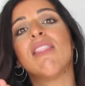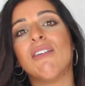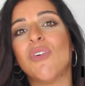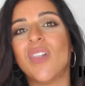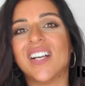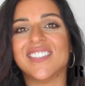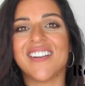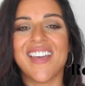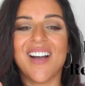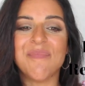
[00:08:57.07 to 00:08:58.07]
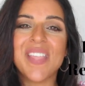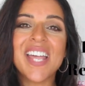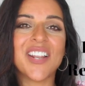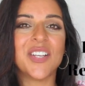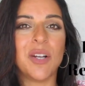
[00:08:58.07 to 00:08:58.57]
they fall under the
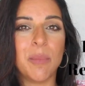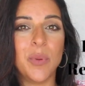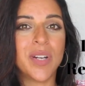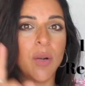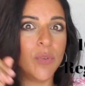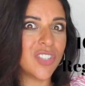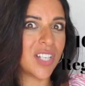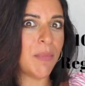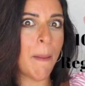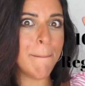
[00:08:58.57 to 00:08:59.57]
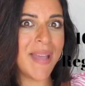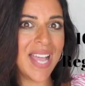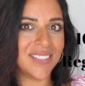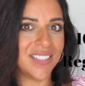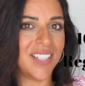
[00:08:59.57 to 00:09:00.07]
irregular plural. We're talking about
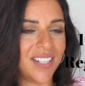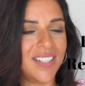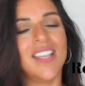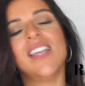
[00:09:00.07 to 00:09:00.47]
masculine